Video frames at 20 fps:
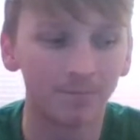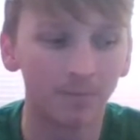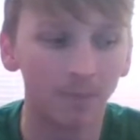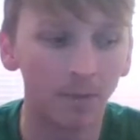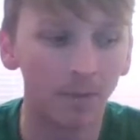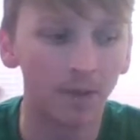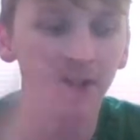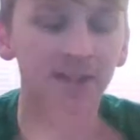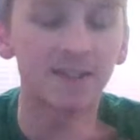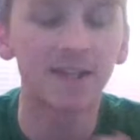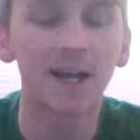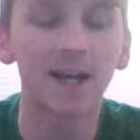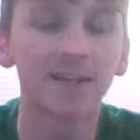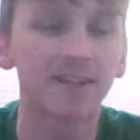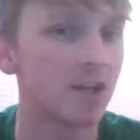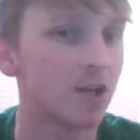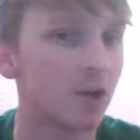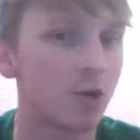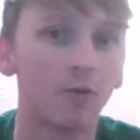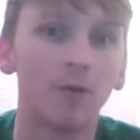these guys
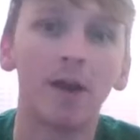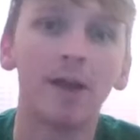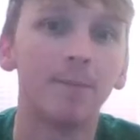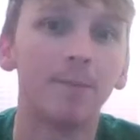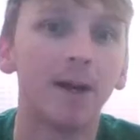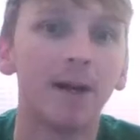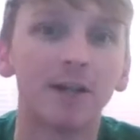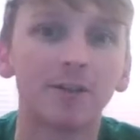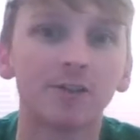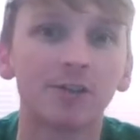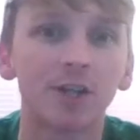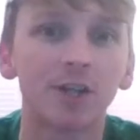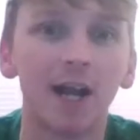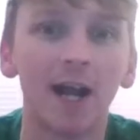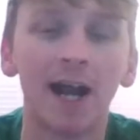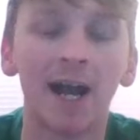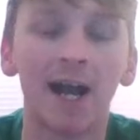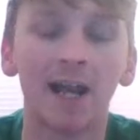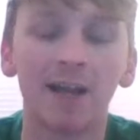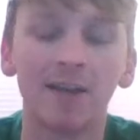had a great match,
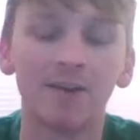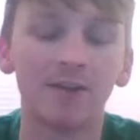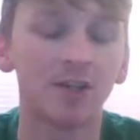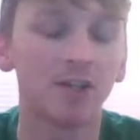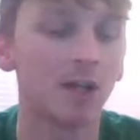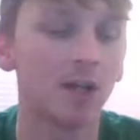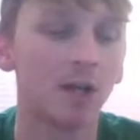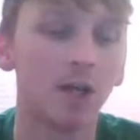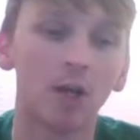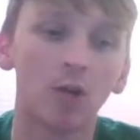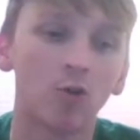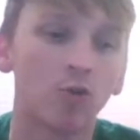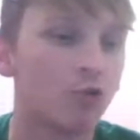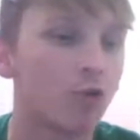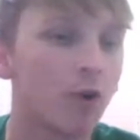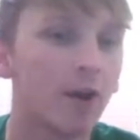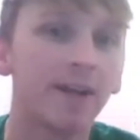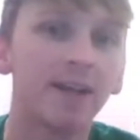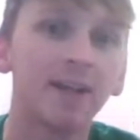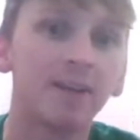and
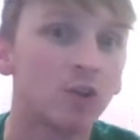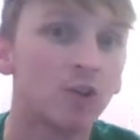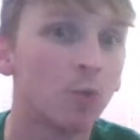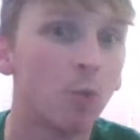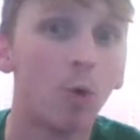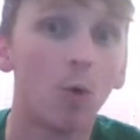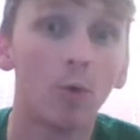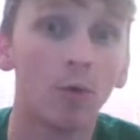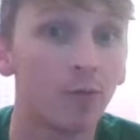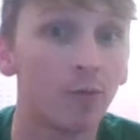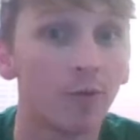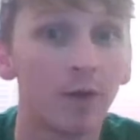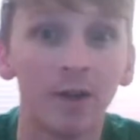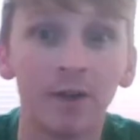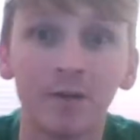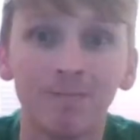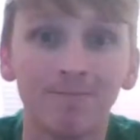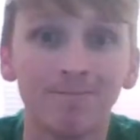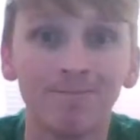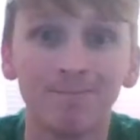credit to all 3 of
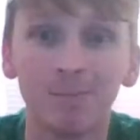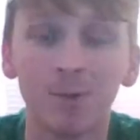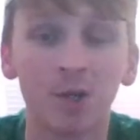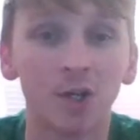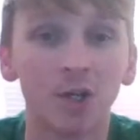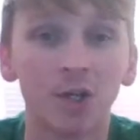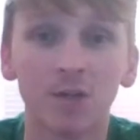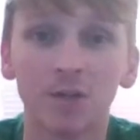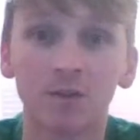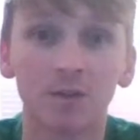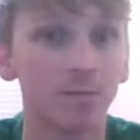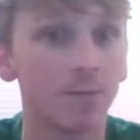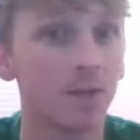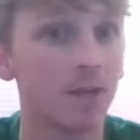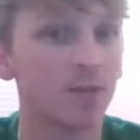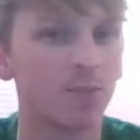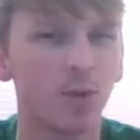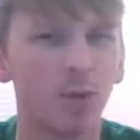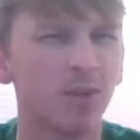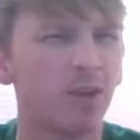them because
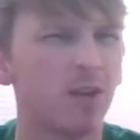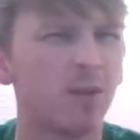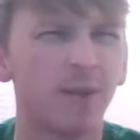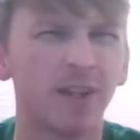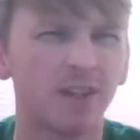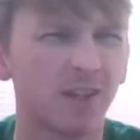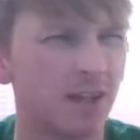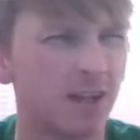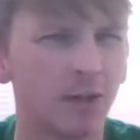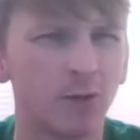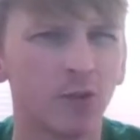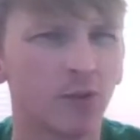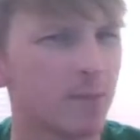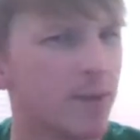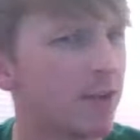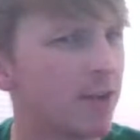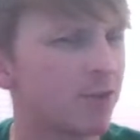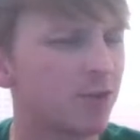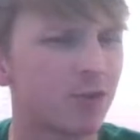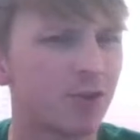it's probably the best singles
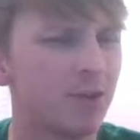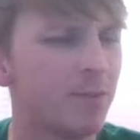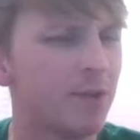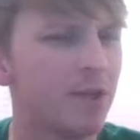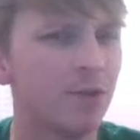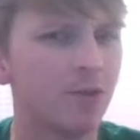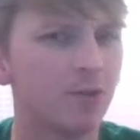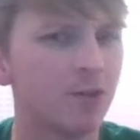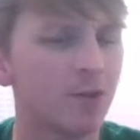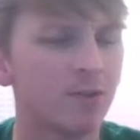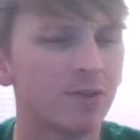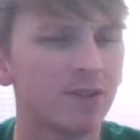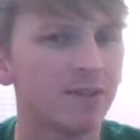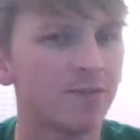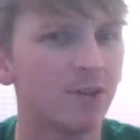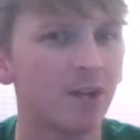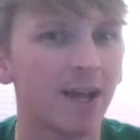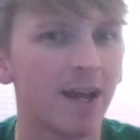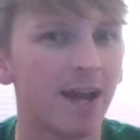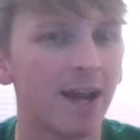match Jimmy Uso's
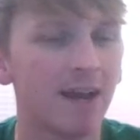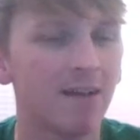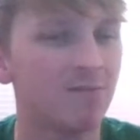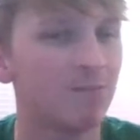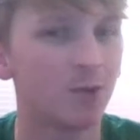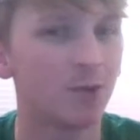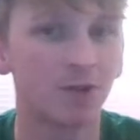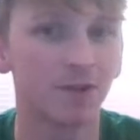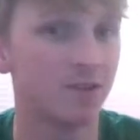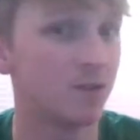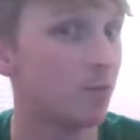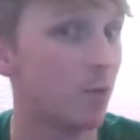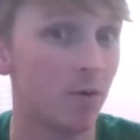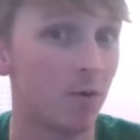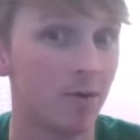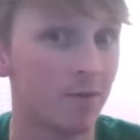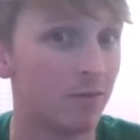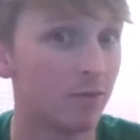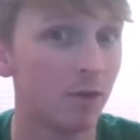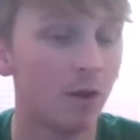ever going to have because he won't
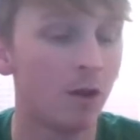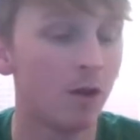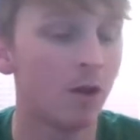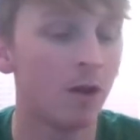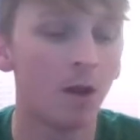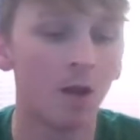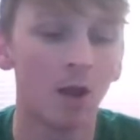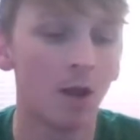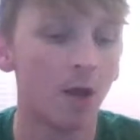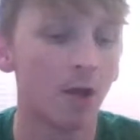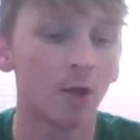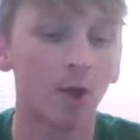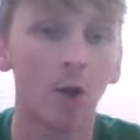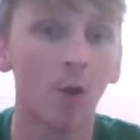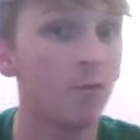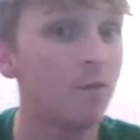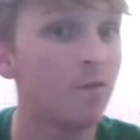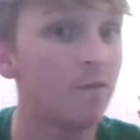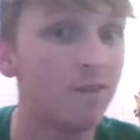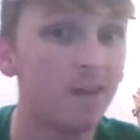have a lot.
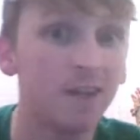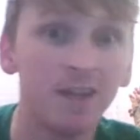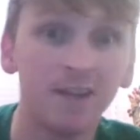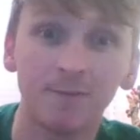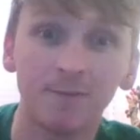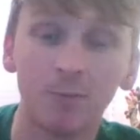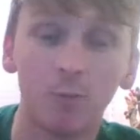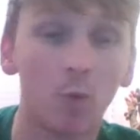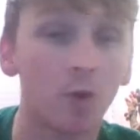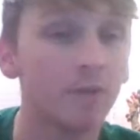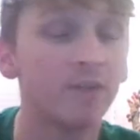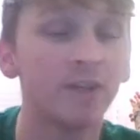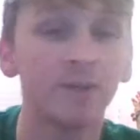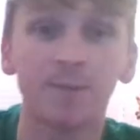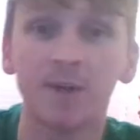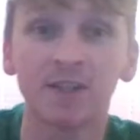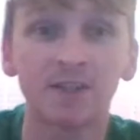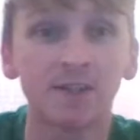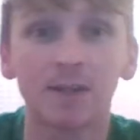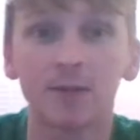Kofi, one of his
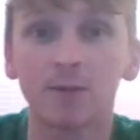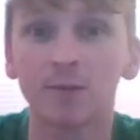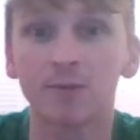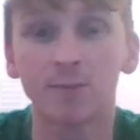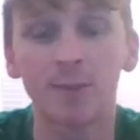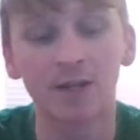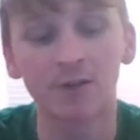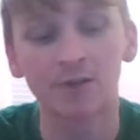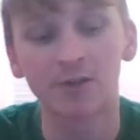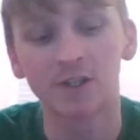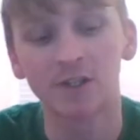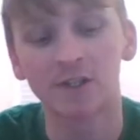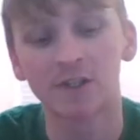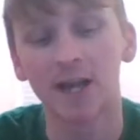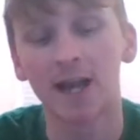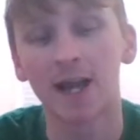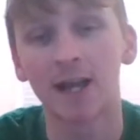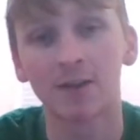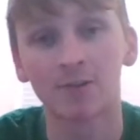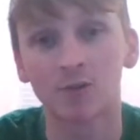best singles matches,
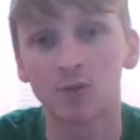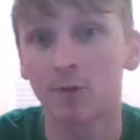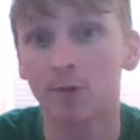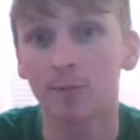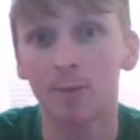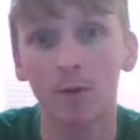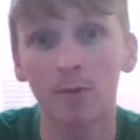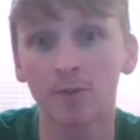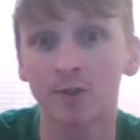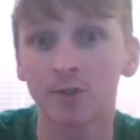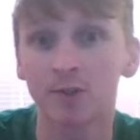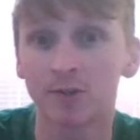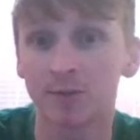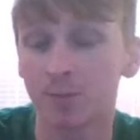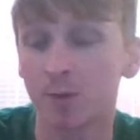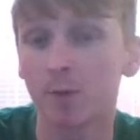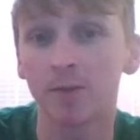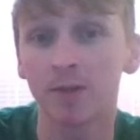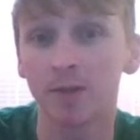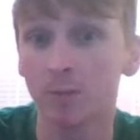and John Morrison's
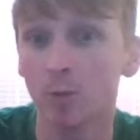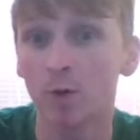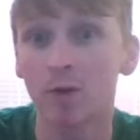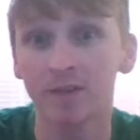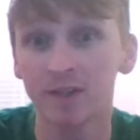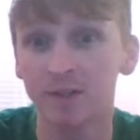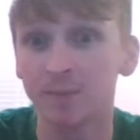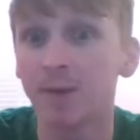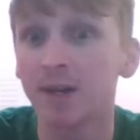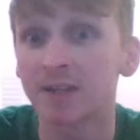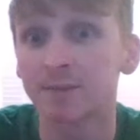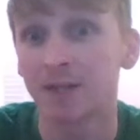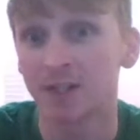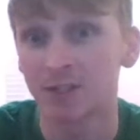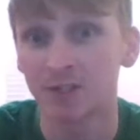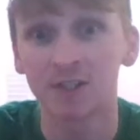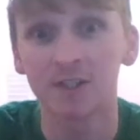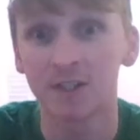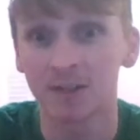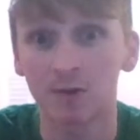probably one of his best
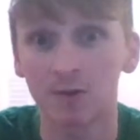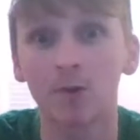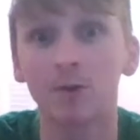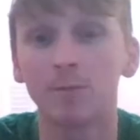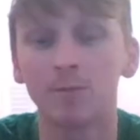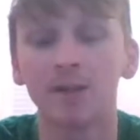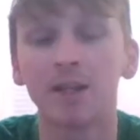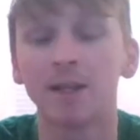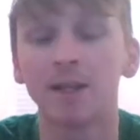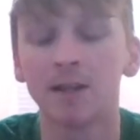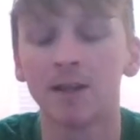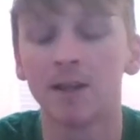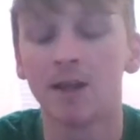matches in the company.